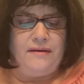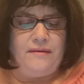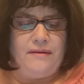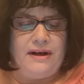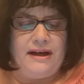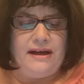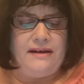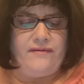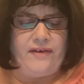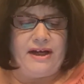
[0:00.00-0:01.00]

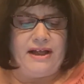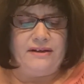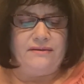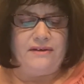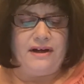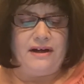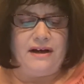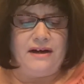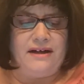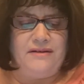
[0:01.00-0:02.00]
if I got the wrong
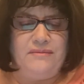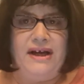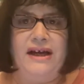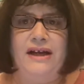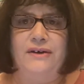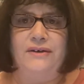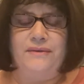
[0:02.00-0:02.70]
card in mine or